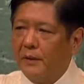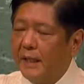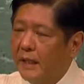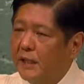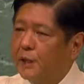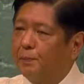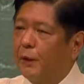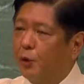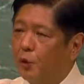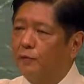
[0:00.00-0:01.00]
These
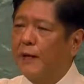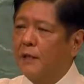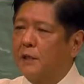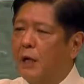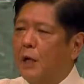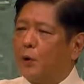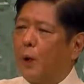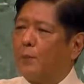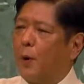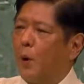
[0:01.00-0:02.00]
behoove us
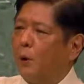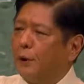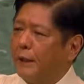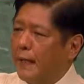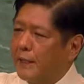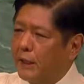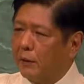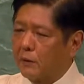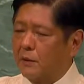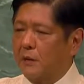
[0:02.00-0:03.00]
to uphold the
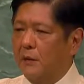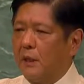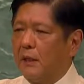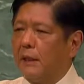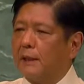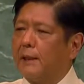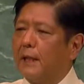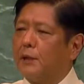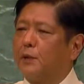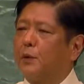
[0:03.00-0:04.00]
ideals that
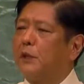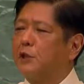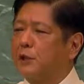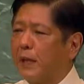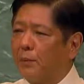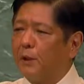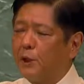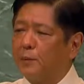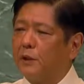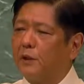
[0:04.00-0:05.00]
led to the
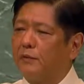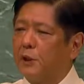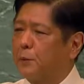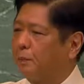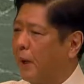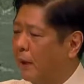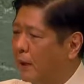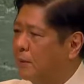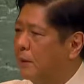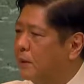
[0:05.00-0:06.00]
establishment of this
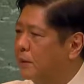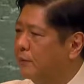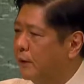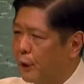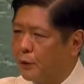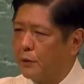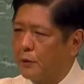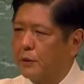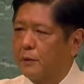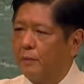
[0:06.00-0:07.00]
Parliament of
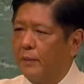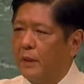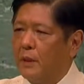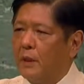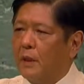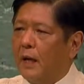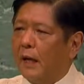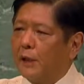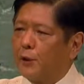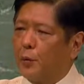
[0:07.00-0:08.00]
Nations
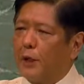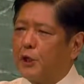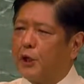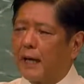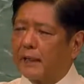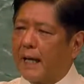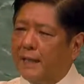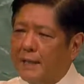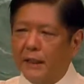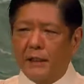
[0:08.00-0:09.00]
and to reject
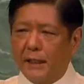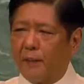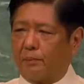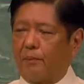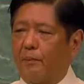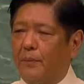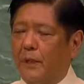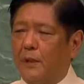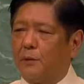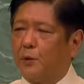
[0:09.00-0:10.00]
any attempt
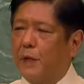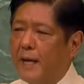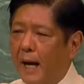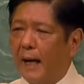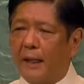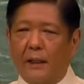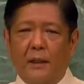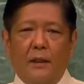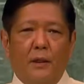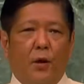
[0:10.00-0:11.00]
to deny
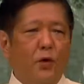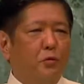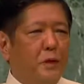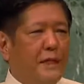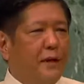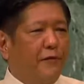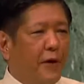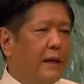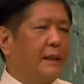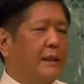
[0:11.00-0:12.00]
or
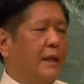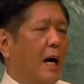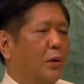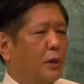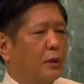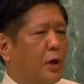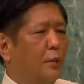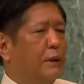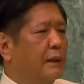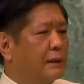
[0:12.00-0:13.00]
redefine our
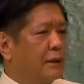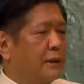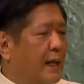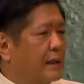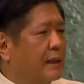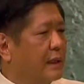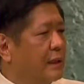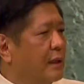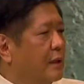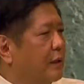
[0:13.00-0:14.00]
common
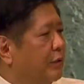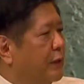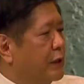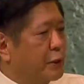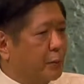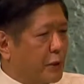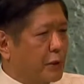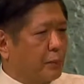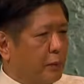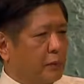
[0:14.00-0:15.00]
understanding of these
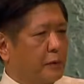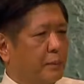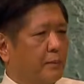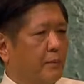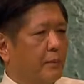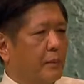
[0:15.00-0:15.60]
principles.